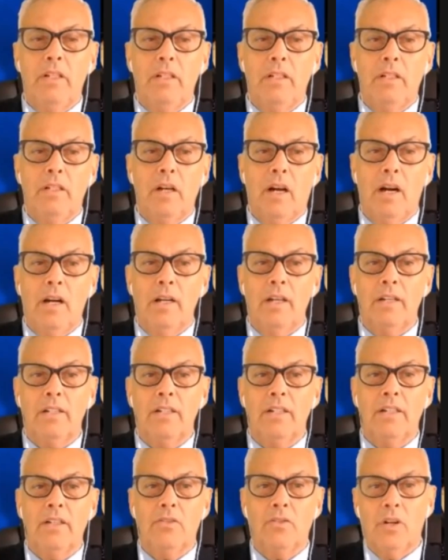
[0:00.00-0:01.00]

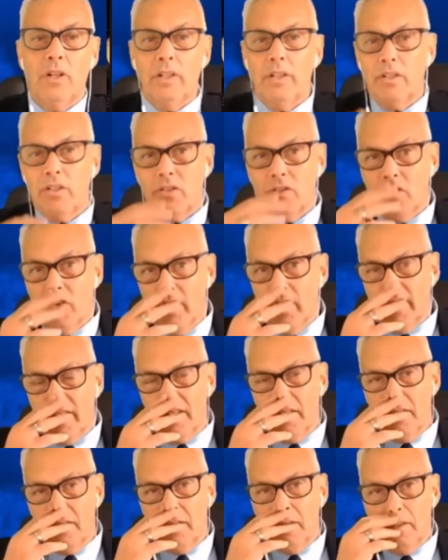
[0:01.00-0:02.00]
tirelessly trying to
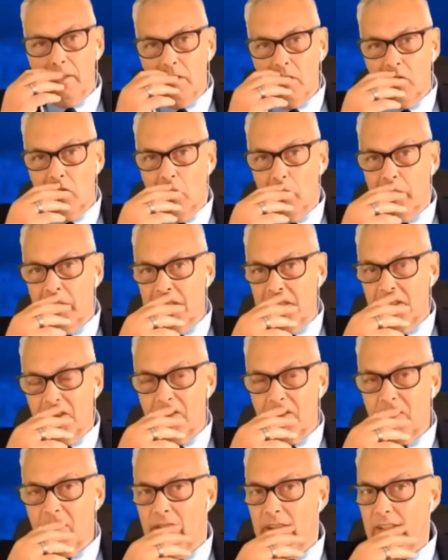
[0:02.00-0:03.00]
stop these
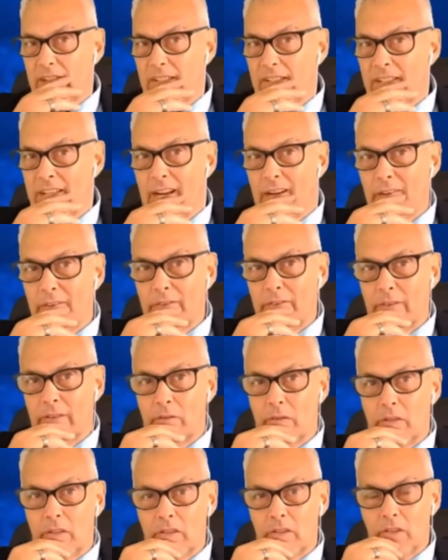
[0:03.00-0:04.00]
strikes now for
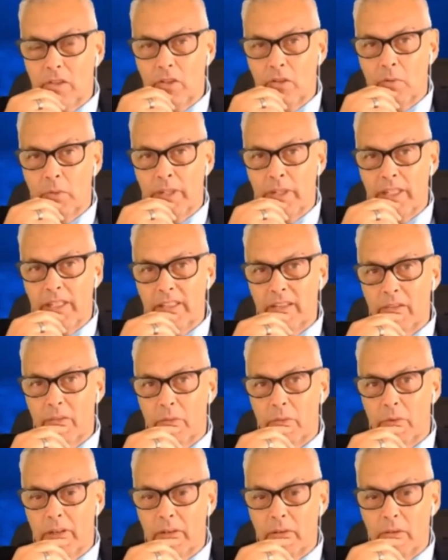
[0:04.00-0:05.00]
2 weeks, haven't
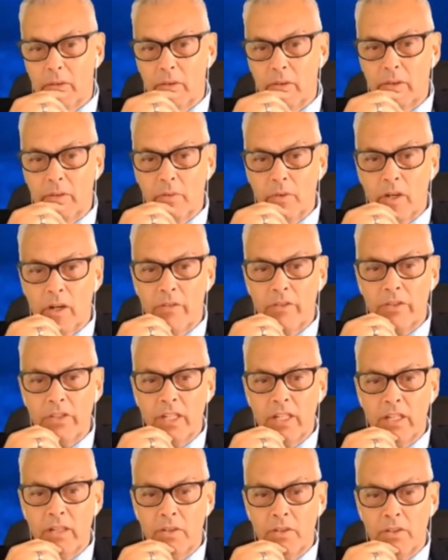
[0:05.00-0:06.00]
we? We're obviously
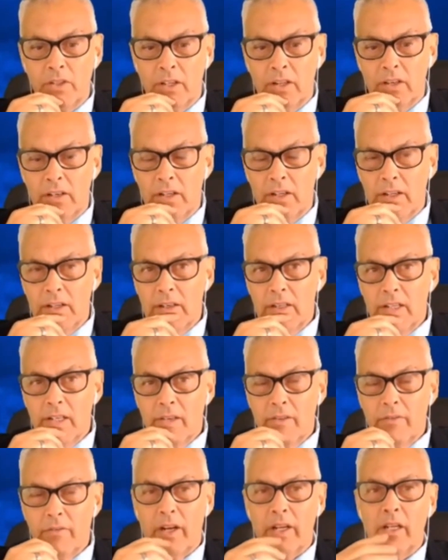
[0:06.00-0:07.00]

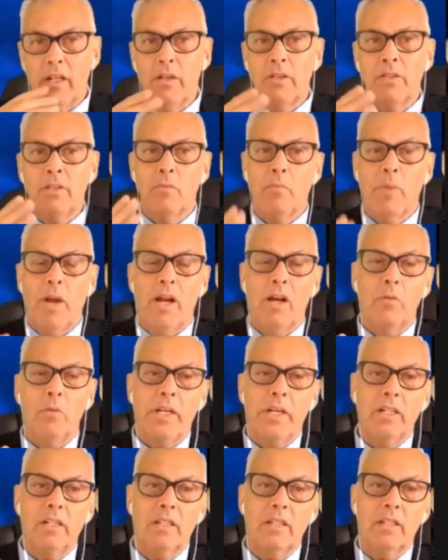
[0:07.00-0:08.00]
fighting a losing battle
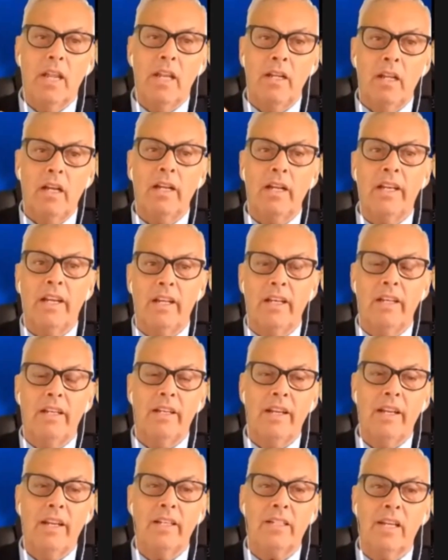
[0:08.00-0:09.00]
because they're lying.
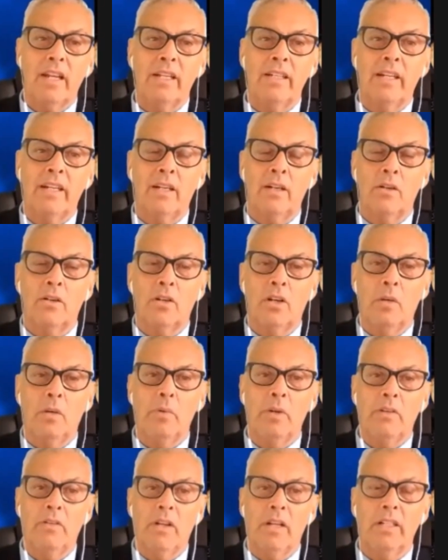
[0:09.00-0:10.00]
They're saying they got
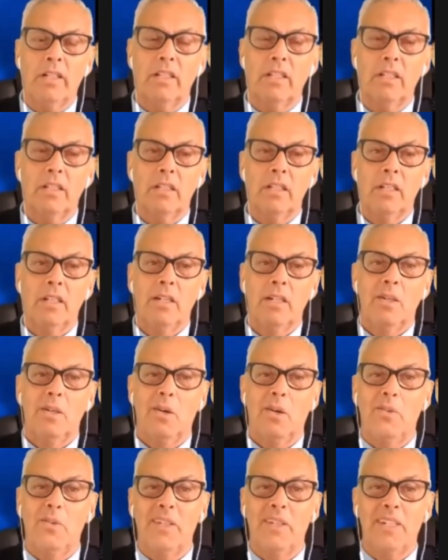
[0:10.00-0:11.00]
copyright
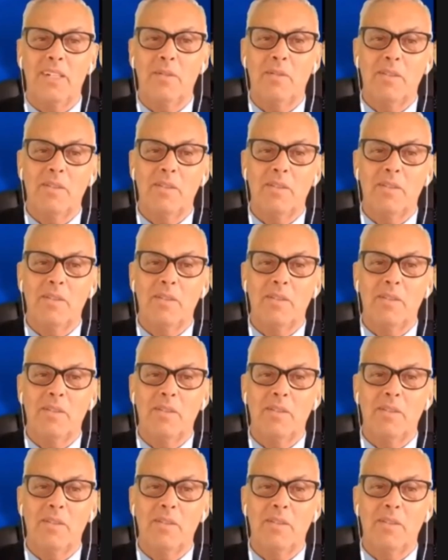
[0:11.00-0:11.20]
on these